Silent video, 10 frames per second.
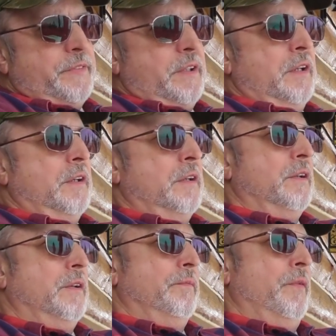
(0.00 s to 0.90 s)

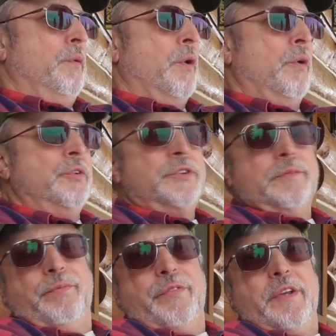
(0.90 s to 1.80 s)
the roads
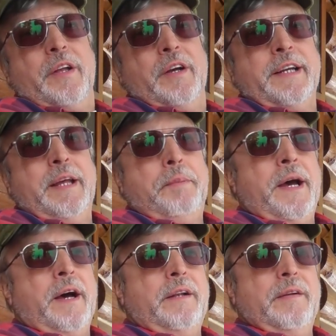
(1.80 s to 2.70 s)
get
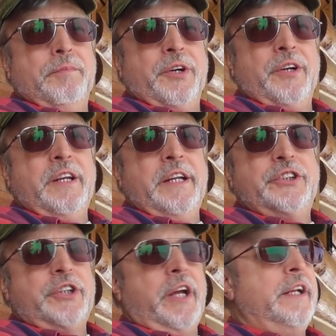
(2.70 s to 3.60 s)
bad, I'm going to need
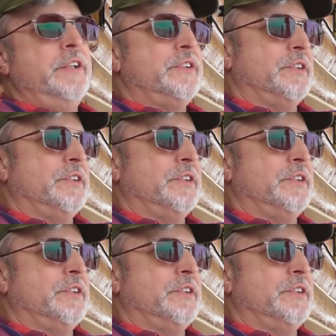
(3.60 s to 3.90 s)
chains.